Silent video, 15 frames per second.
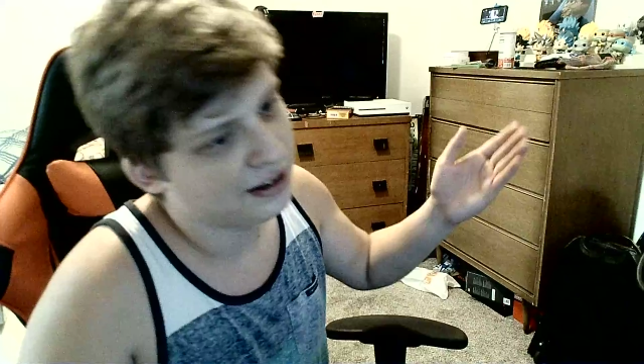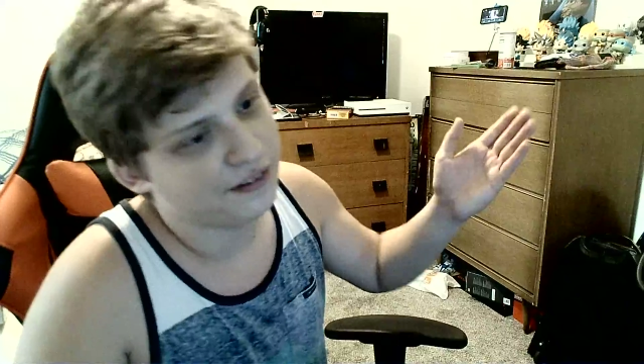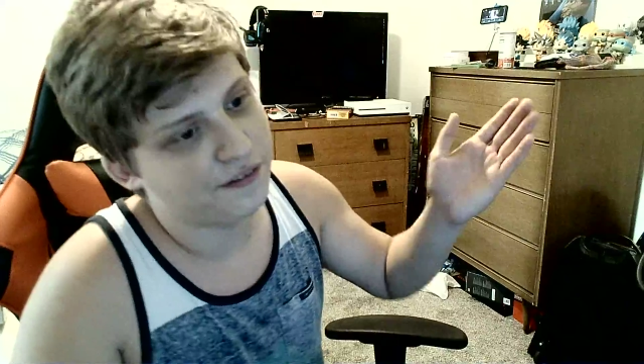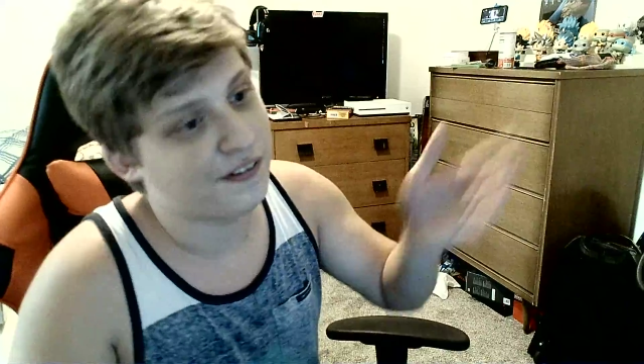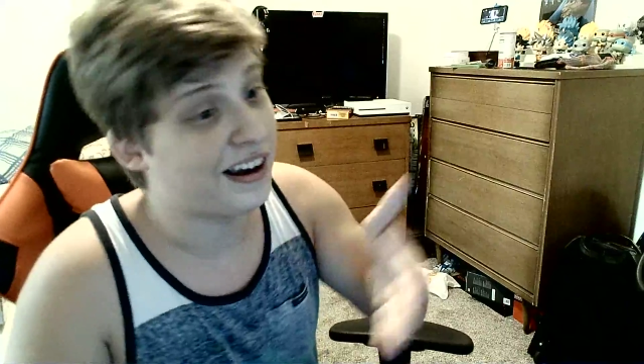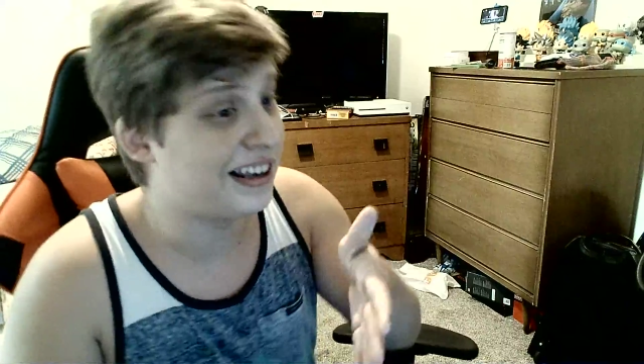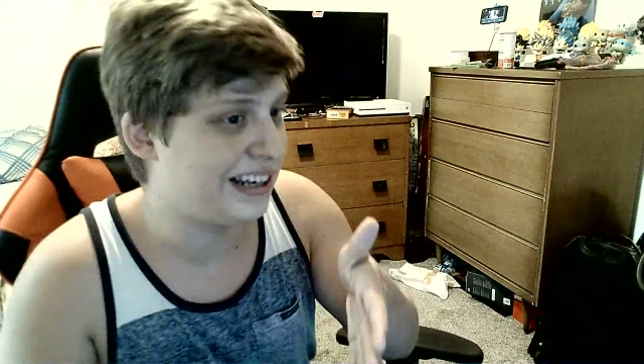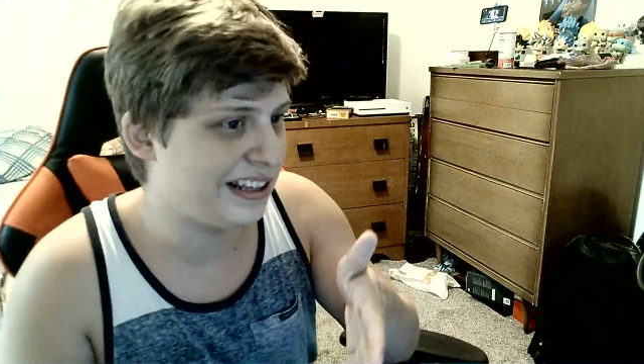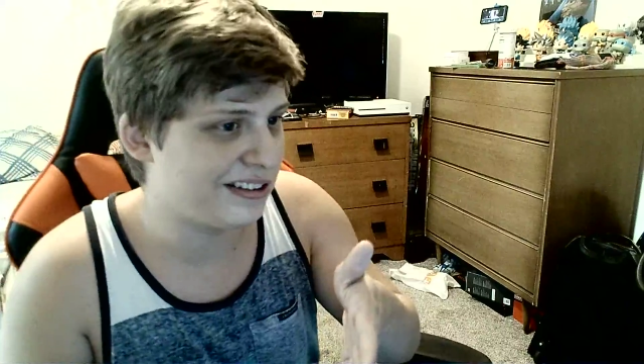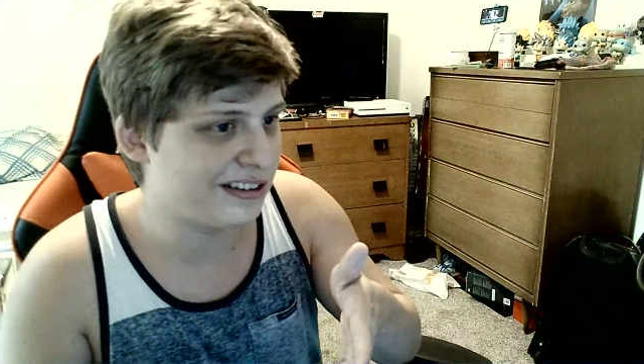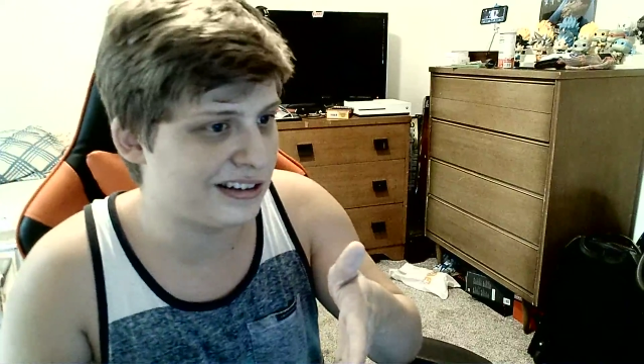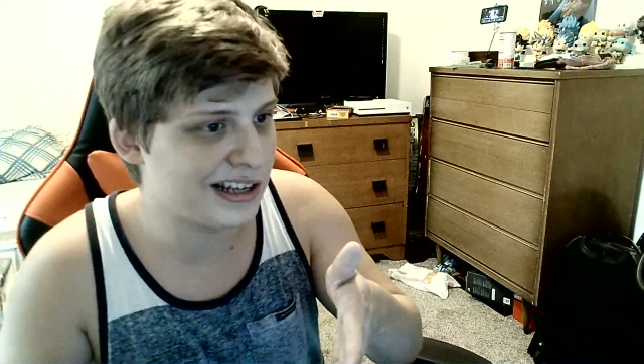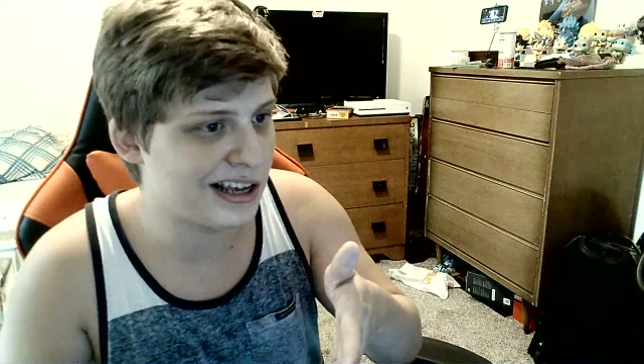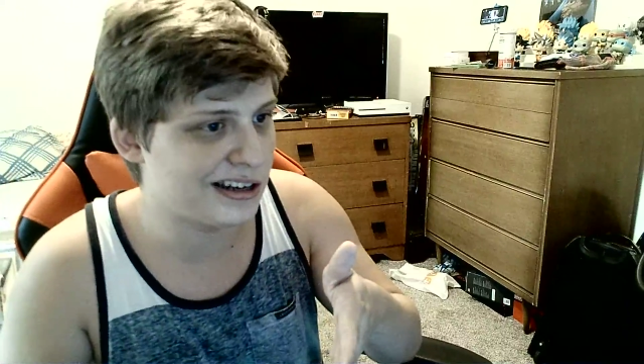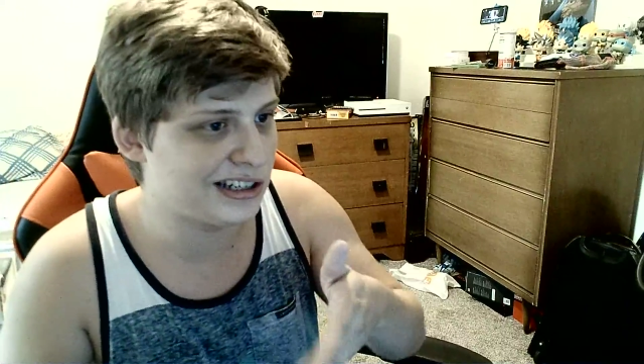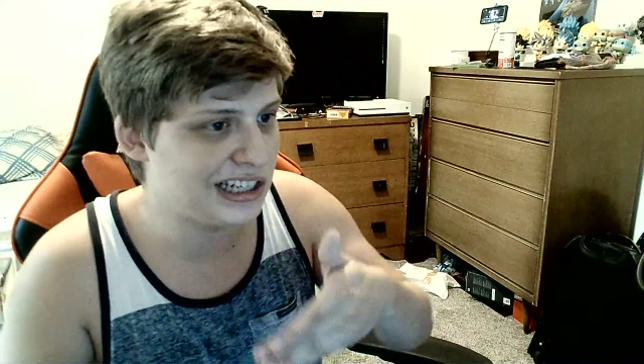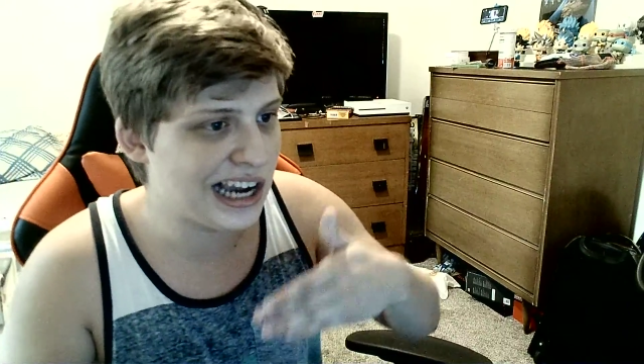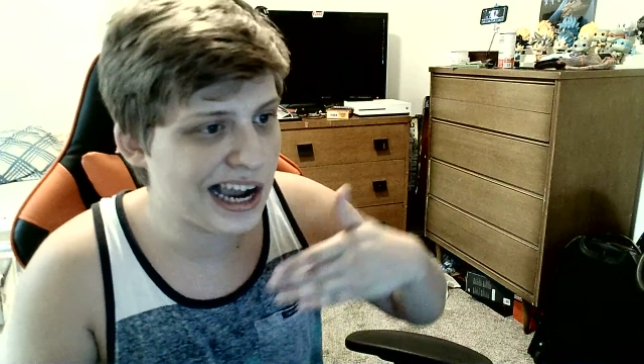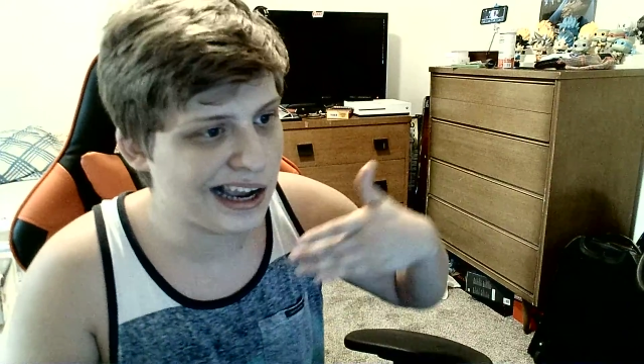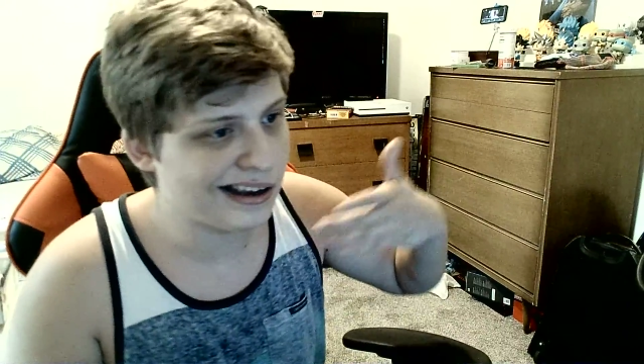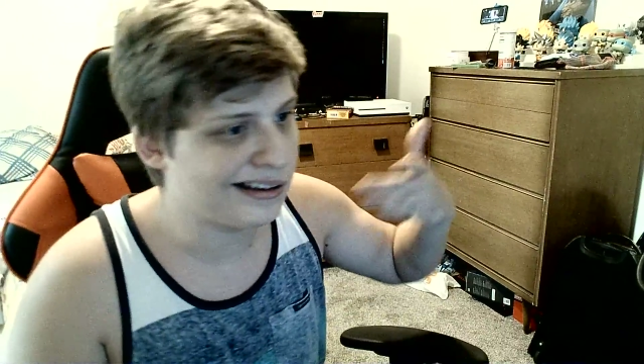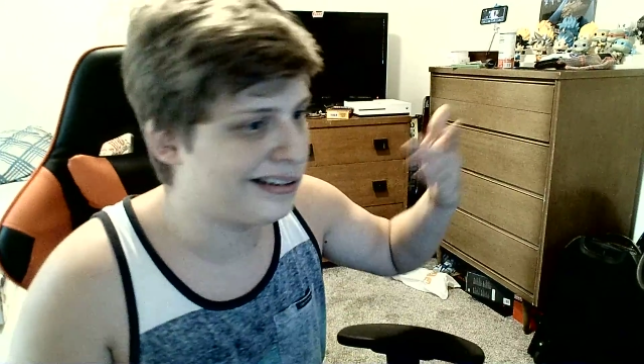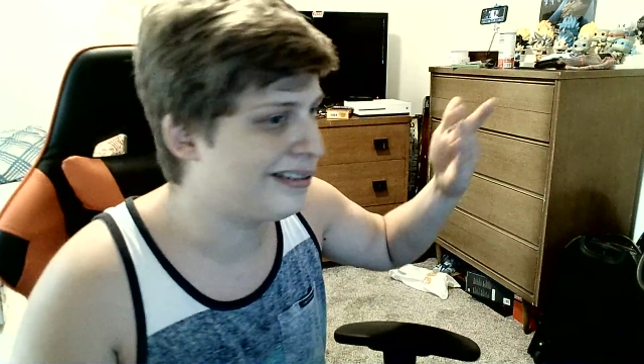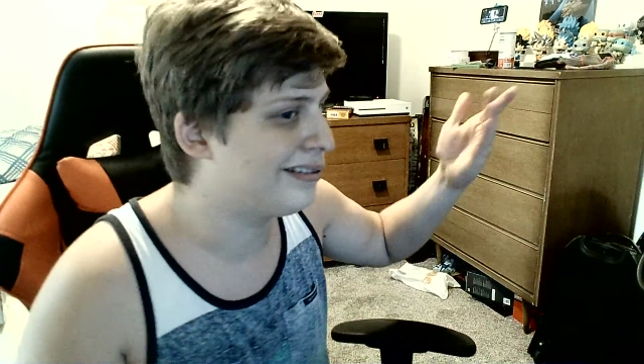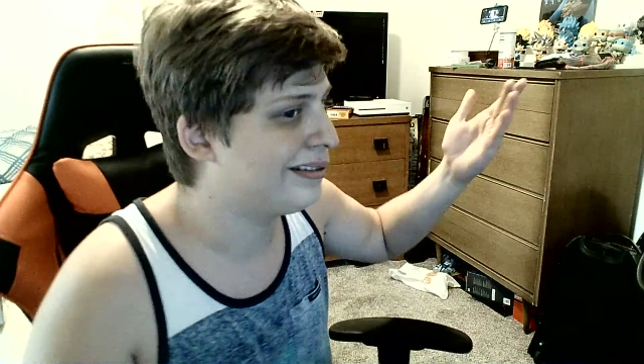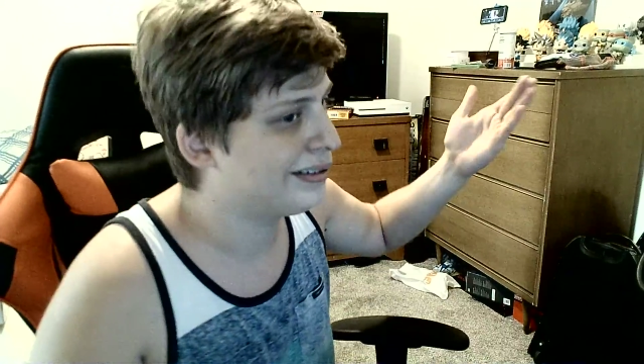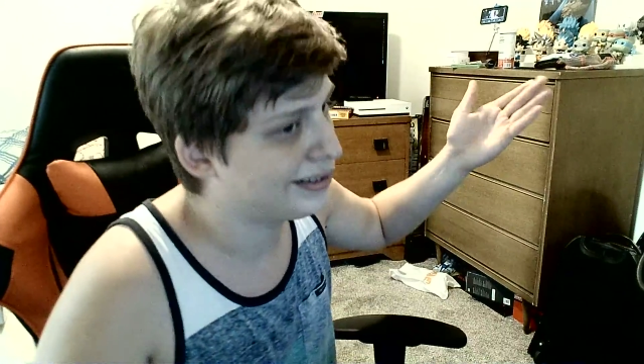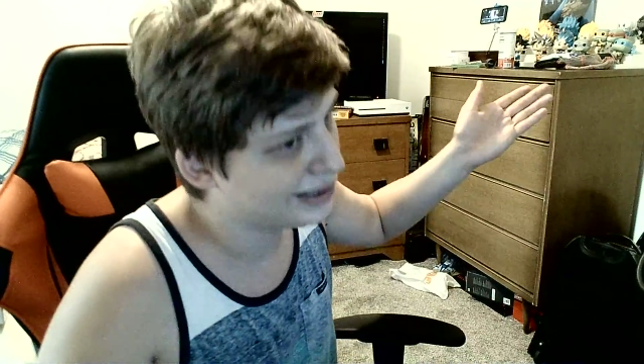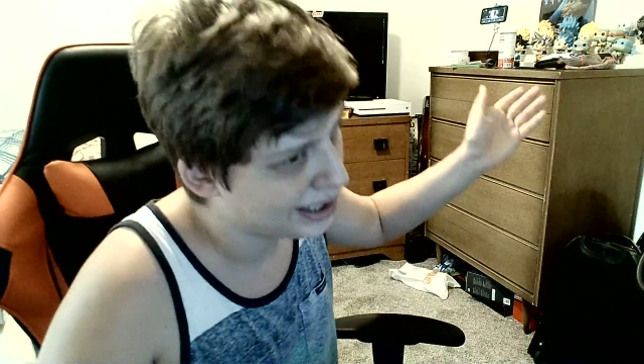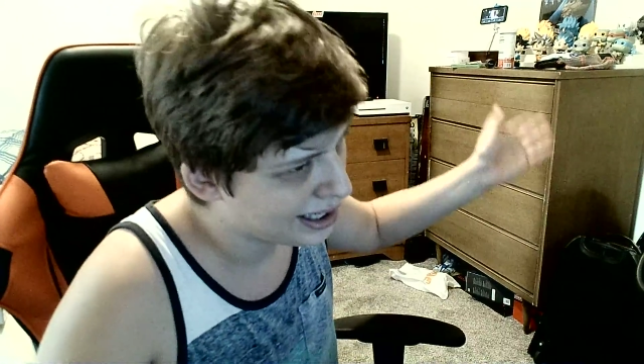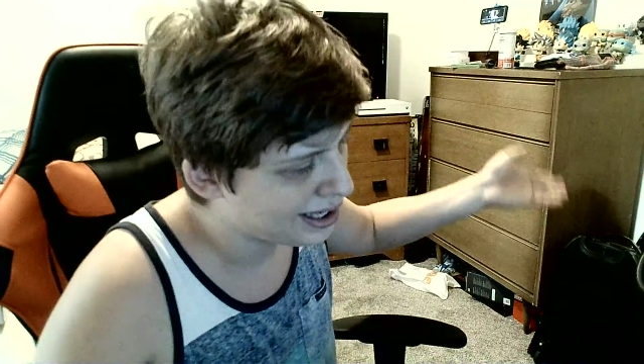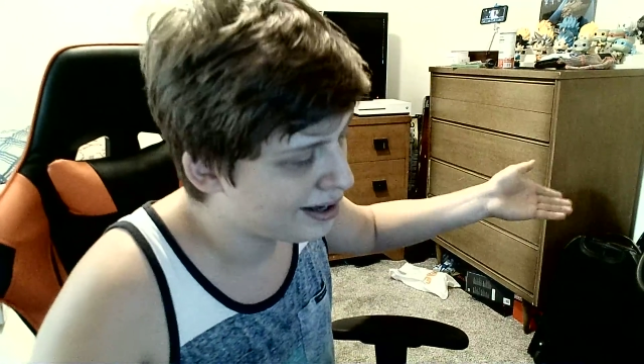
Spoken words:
finding the dead child,